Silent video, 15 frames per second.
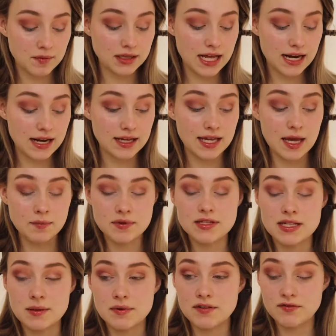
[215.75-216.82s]
I'm glad I kept
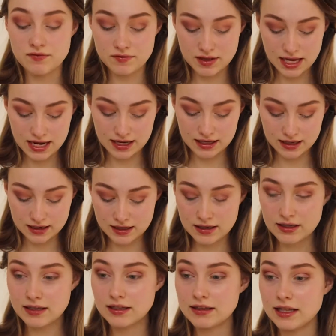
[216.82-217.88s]
some of like
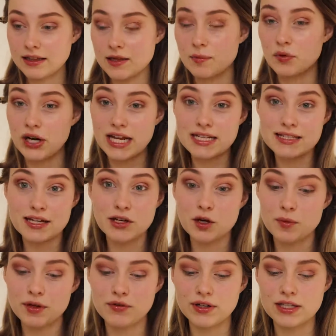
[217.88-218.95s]
the brands that
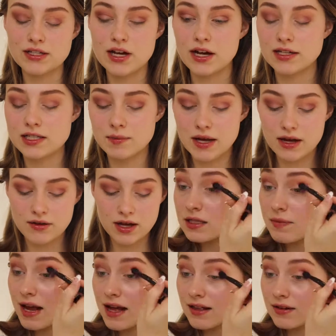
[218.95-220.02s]
nobody really talks about. This
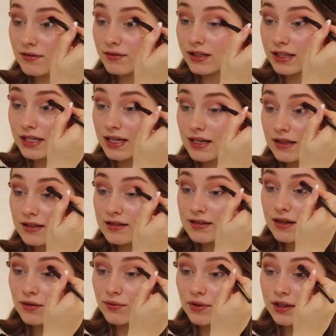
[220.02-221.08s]
palette really is
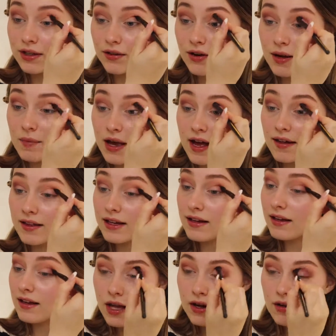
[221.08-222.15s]
a really great palette.
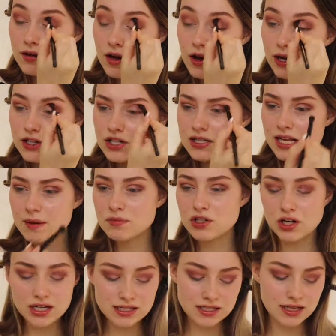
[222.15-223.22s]
I don't know, I'm
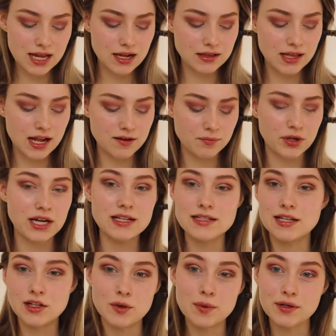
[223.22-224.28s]
starting to like a lot of brands
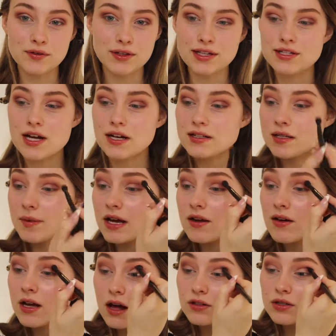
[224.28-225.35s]
that nobody really talks
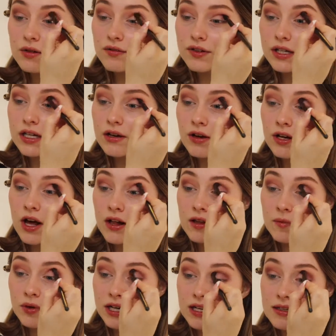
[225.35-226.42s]
about. I'll do a video on all the
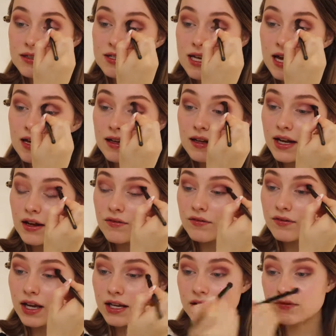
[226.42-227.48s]
brands that I've
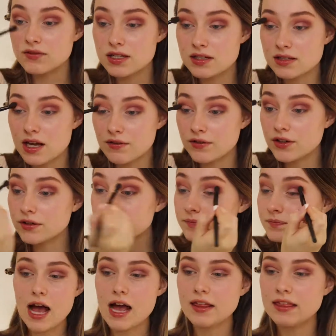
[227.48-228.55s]
kind of discovered.
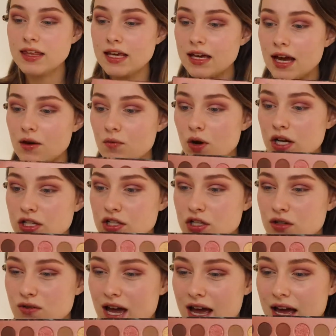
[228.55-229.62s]
I think I want
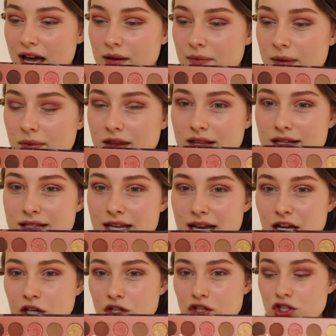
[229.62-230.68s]
to add maybe this
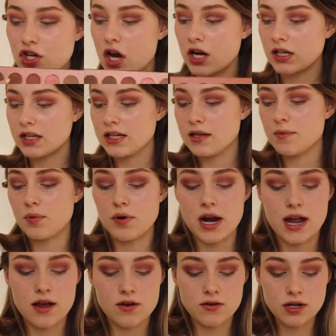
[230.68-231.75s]
like chocolatey
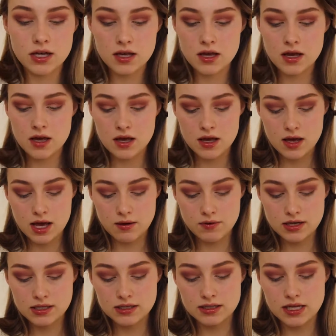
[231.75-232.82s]
brown. I
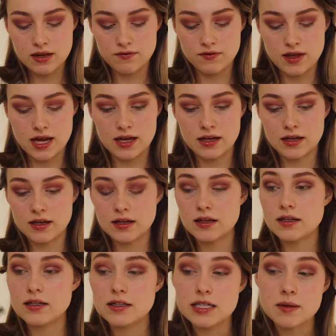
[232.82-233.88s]
want to see if that
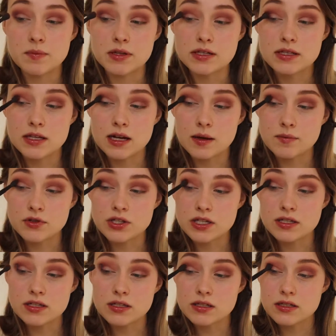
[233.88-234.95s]
deepens it up
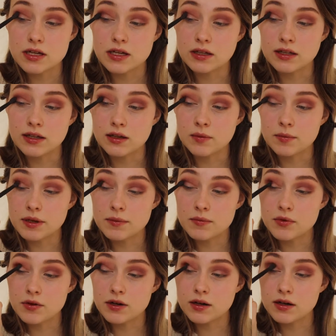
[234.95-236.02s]
just a little bit
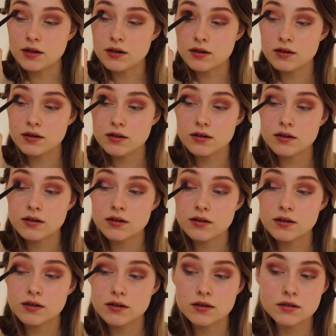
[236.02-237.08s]
more.
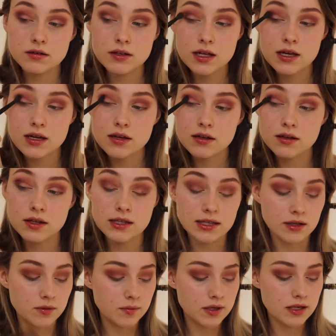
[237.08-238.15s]
Yeah, a
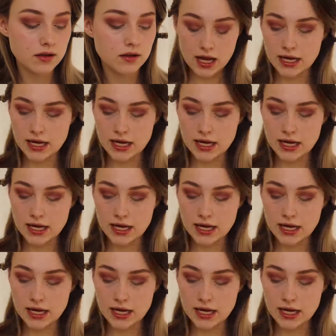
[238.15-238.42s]
little bit.